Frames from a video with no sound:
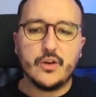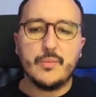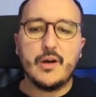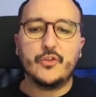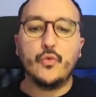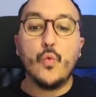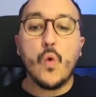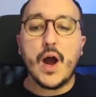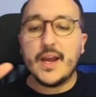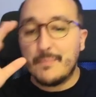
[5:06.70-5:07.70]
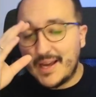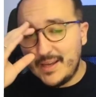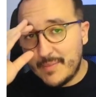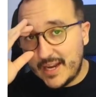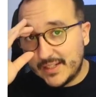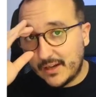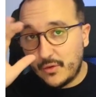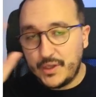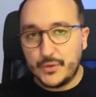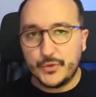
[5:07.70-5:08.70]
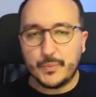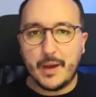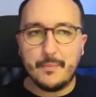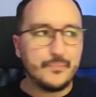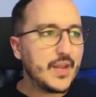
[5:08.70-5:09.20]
about why my emails are going to spam.